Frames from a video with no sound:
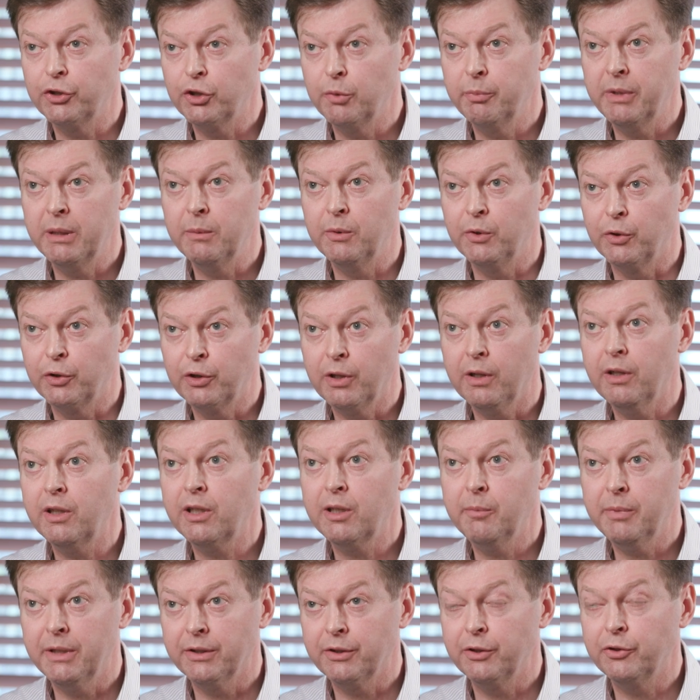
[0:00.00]
should be able to
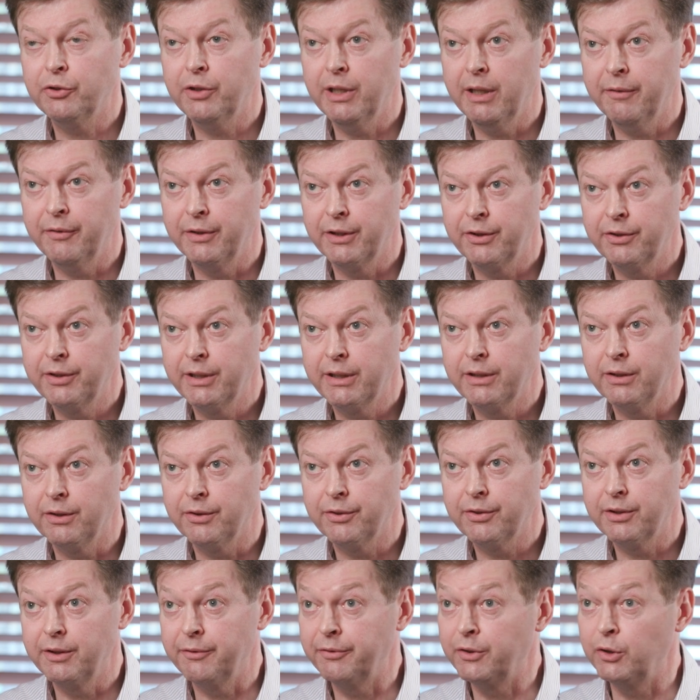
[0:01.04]
talk about the traffic
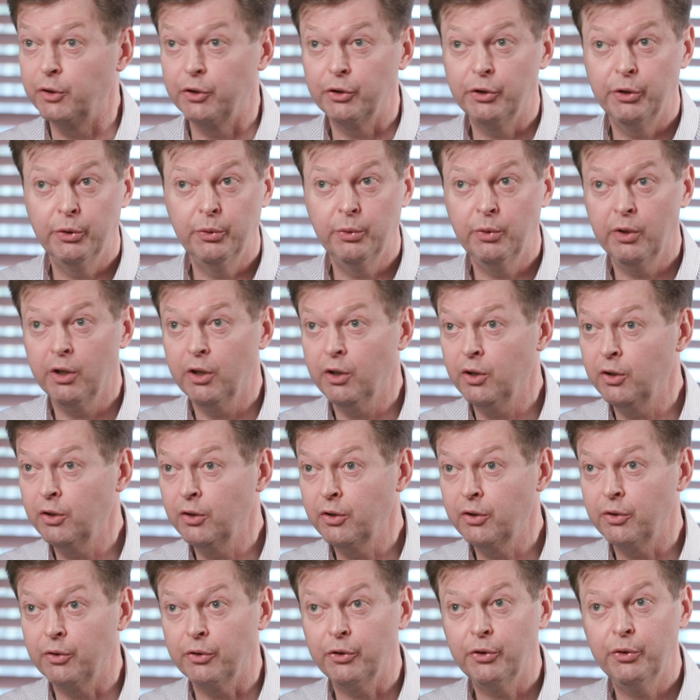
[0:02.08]
signals if they're too
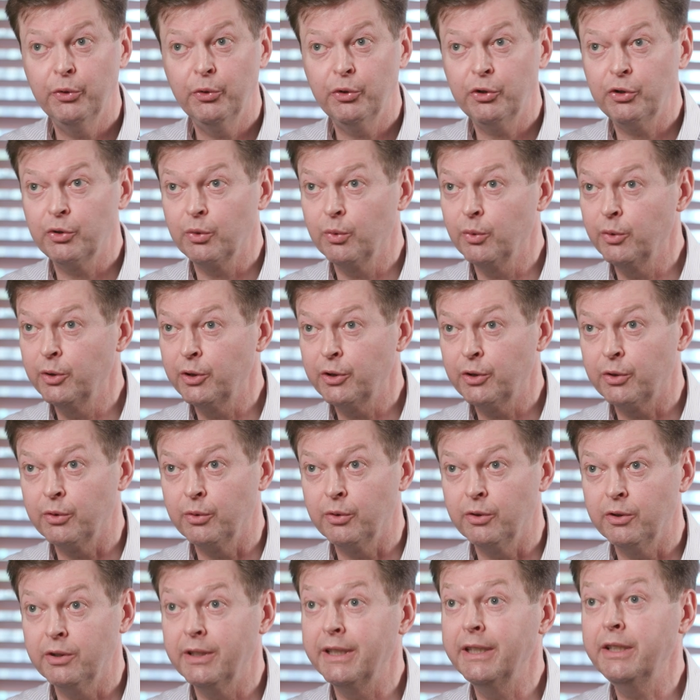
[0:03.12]
long or too short
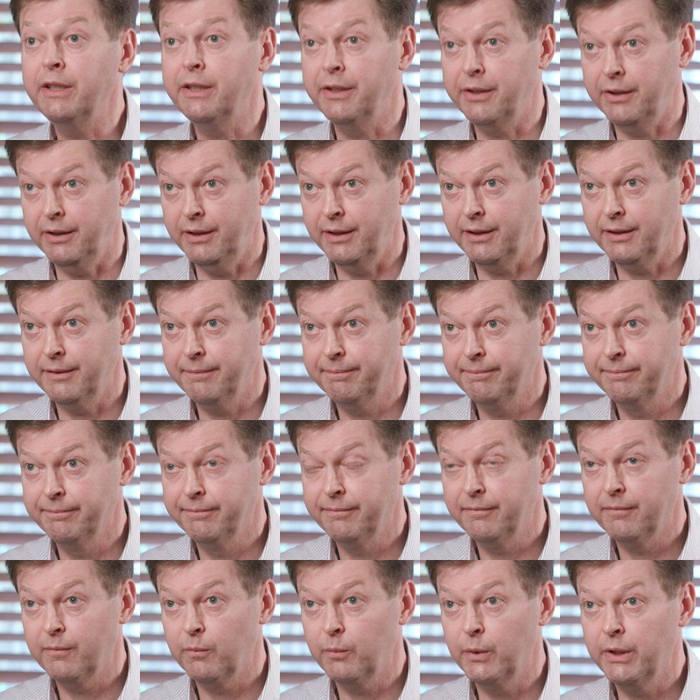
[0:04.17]
or anything
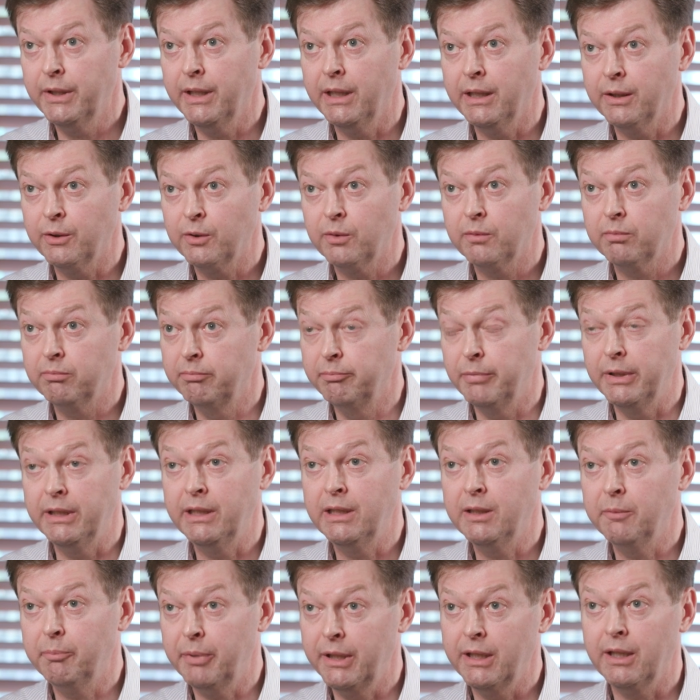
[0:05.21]
without
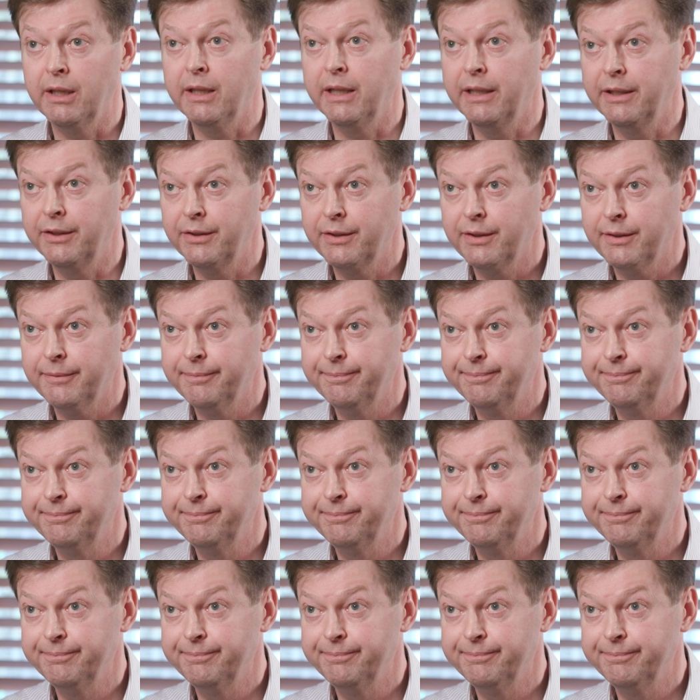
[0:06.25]
being penalized.